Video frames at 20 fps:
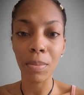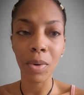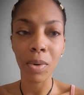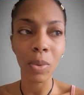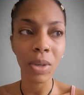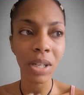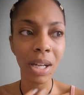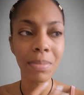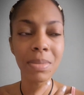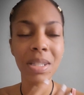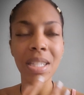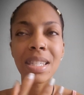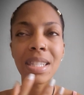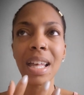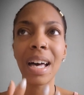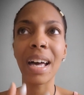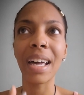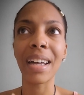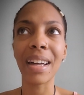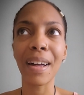But when I'm just
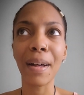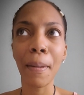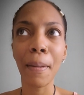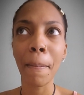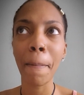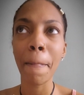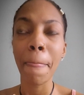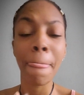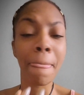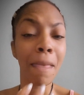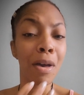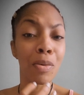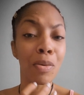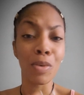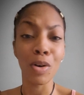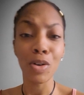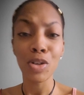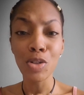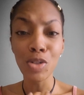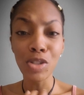like,
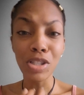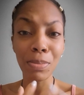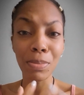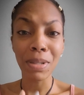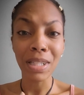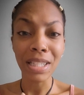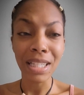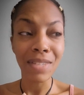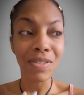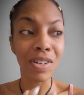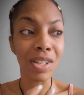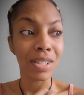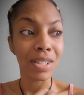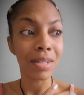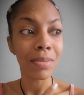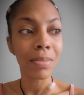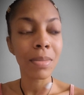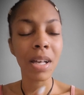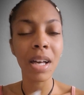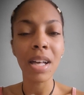well, you should believe in
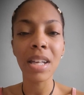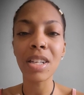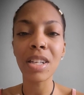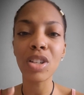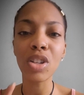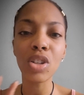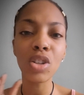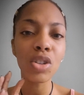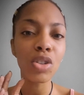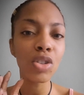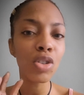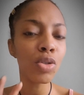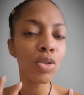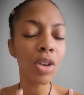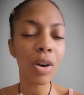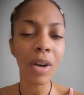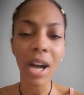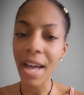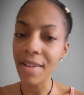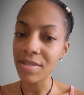that, you
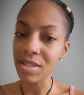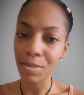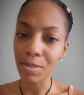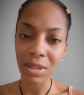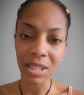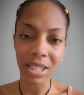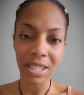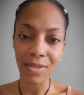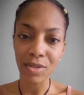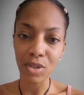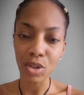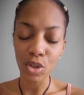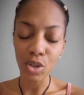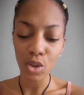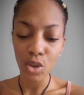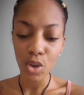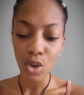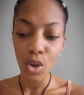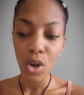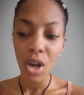don't have to believe
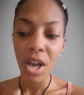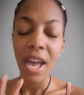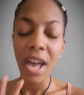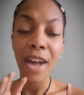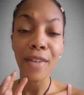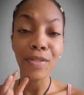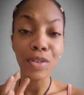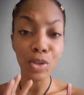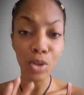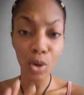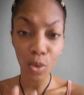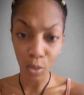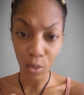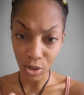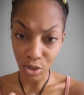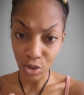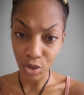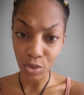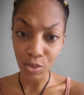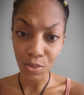if you don't
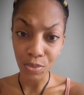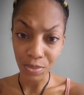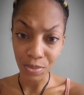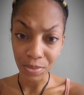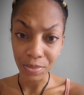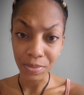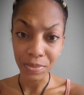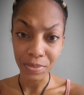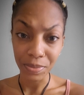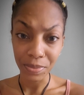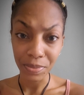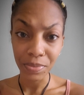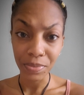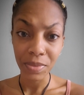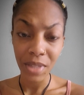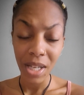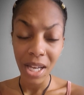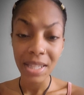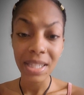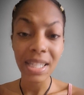want to.
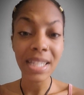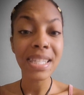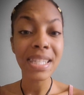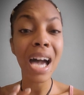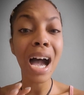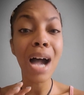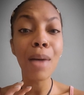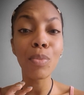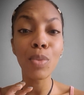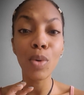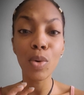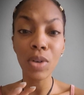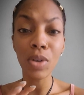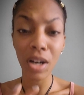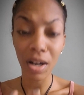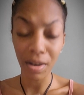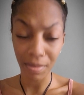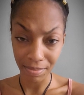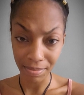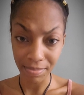The time will
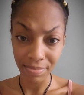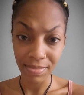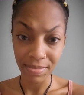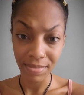come.